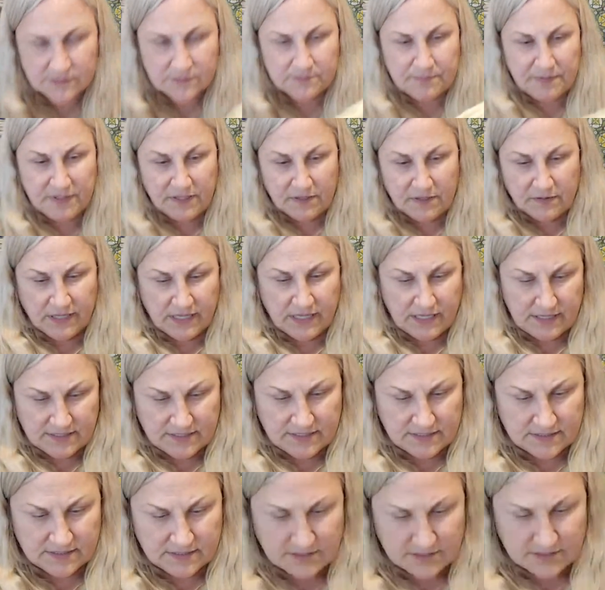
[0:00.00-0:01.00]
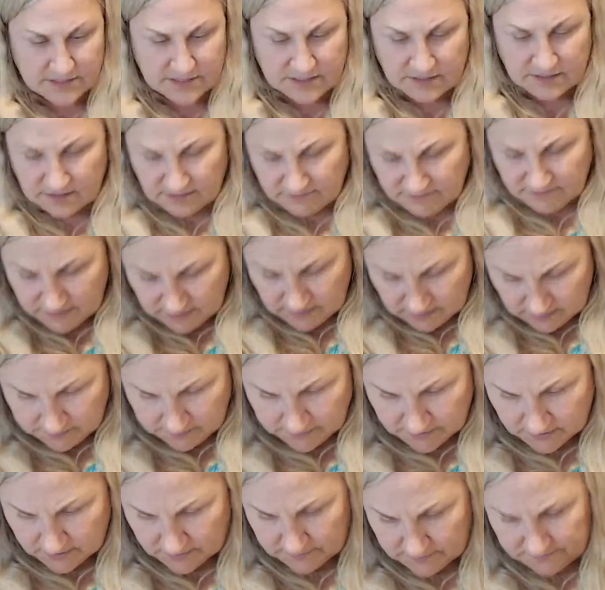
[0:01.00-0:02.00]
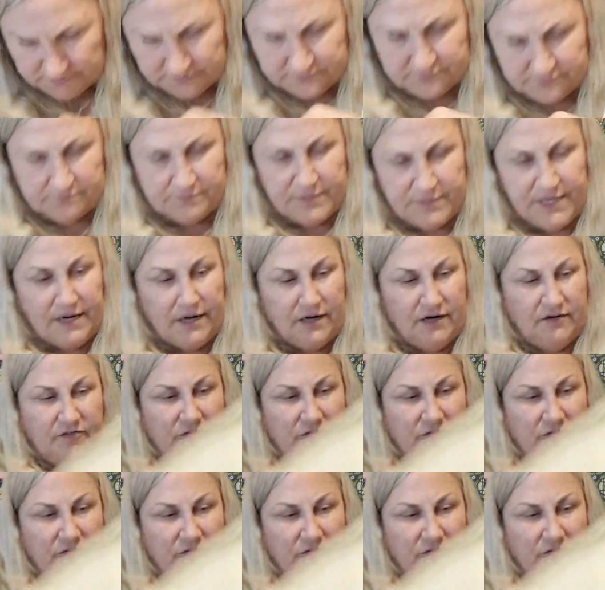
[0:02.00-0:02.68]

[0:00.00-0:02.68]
pillowcases are still available. Pair